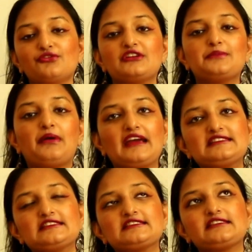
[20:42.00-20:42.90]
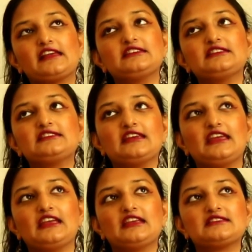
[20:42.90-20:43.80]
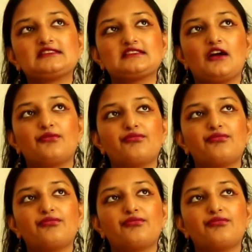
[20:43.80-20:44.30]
For the Pisces ascendant, it's a